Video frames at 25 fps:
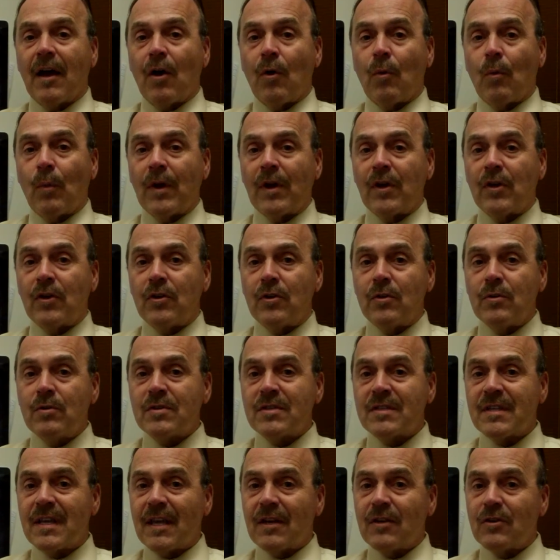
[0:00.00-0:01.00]
when you
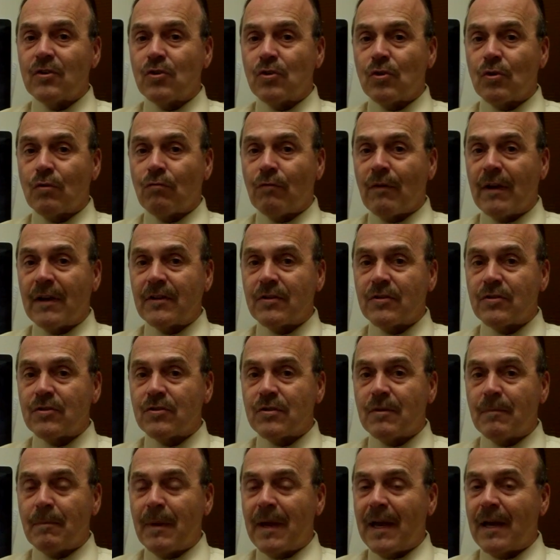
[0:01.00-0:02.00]
send your
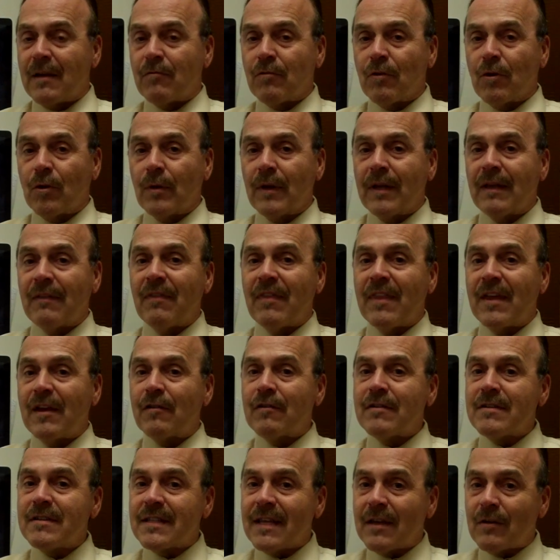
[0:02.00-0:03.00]
register payroll in,
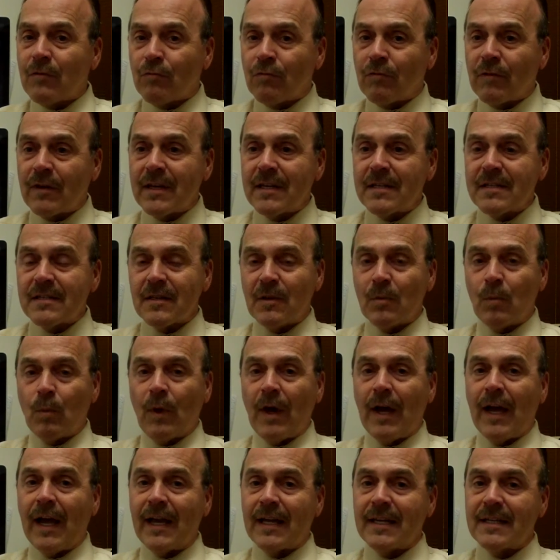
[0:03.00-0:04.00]
there is a reason
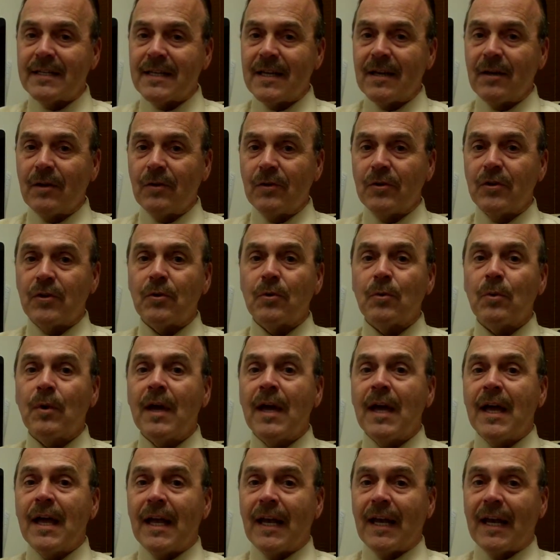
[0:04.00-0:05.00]
why I tell you
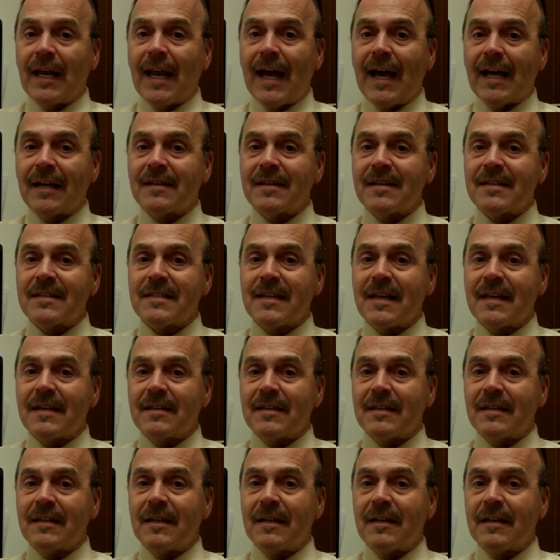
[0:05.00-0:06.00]
not to send
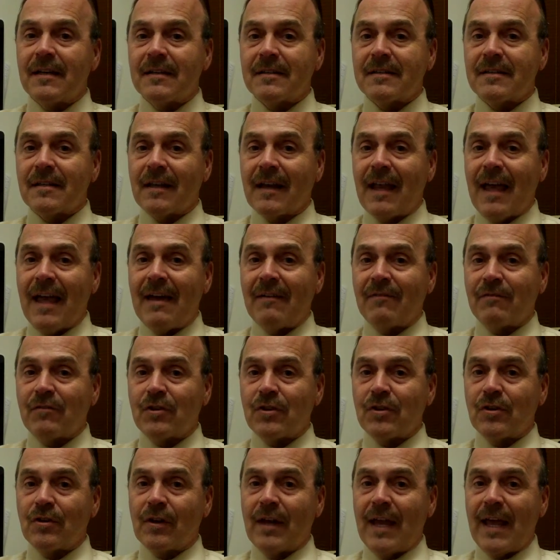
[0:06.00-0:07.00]
it in until
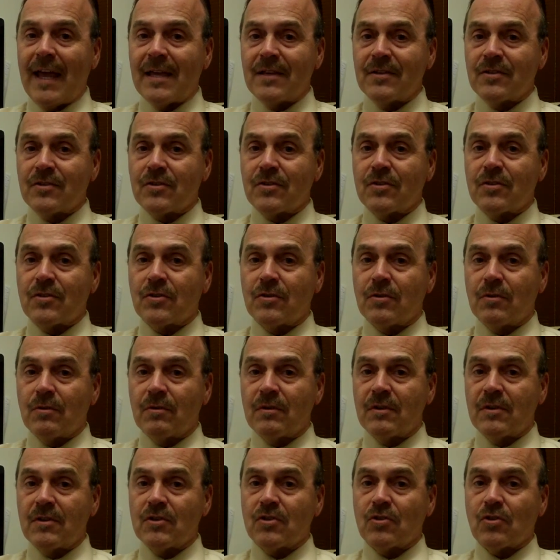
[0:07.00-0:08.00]
after your last
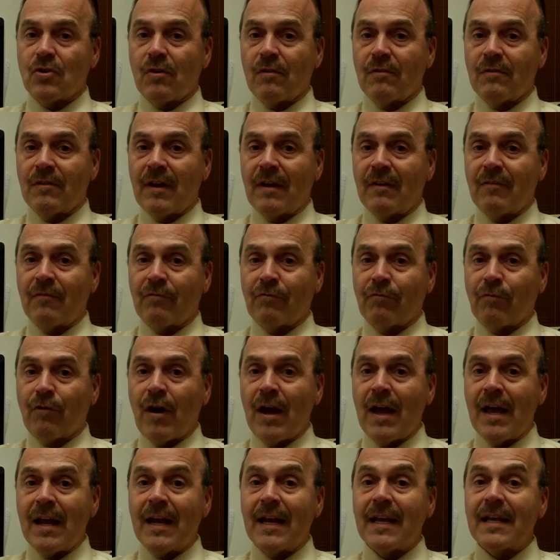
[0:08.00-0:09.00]
student is served on
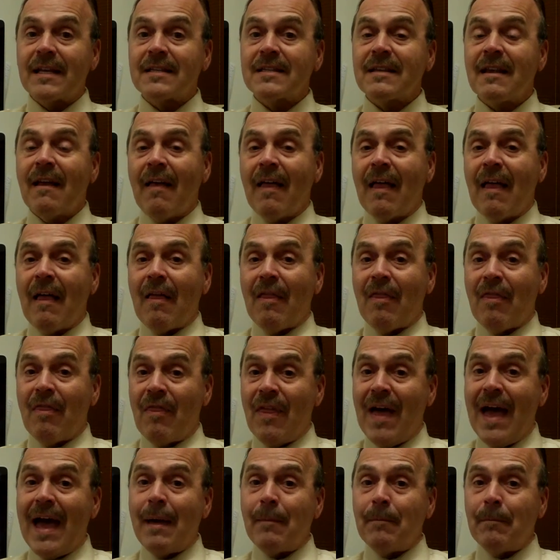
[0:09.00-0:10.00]
Fridays.
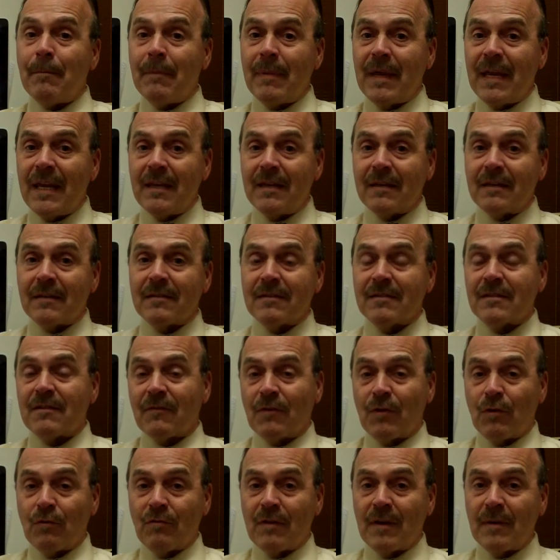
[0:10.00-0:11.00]
That means,
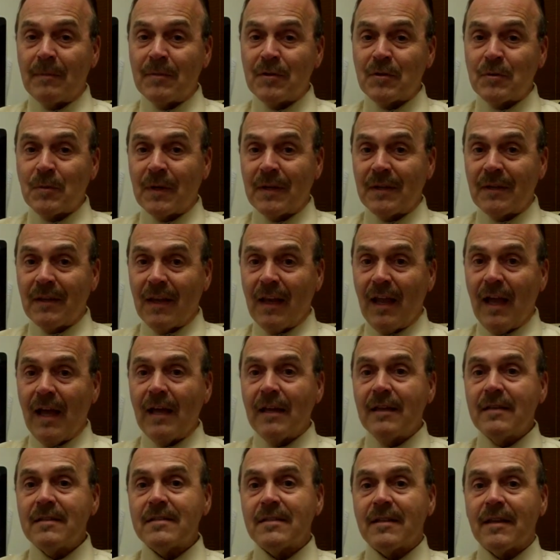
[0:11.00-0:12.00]
if you read between the
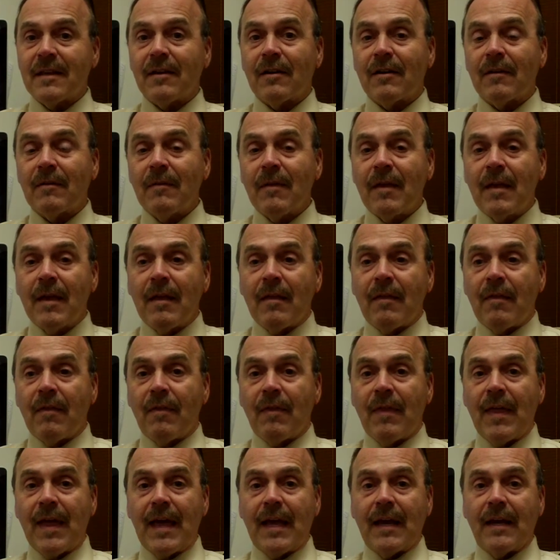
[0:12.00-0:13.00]
lines there,
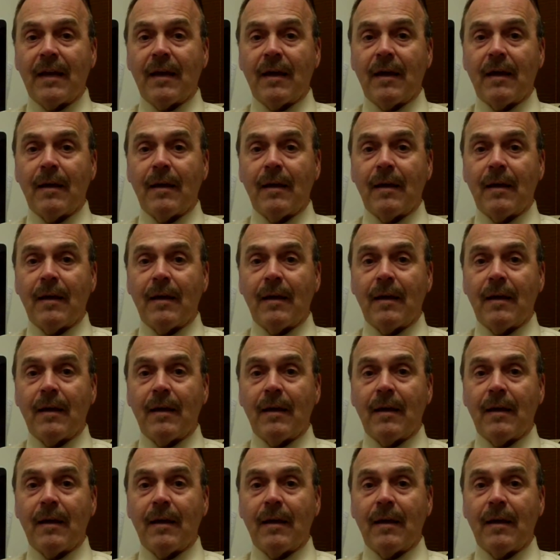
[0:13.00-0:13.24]
that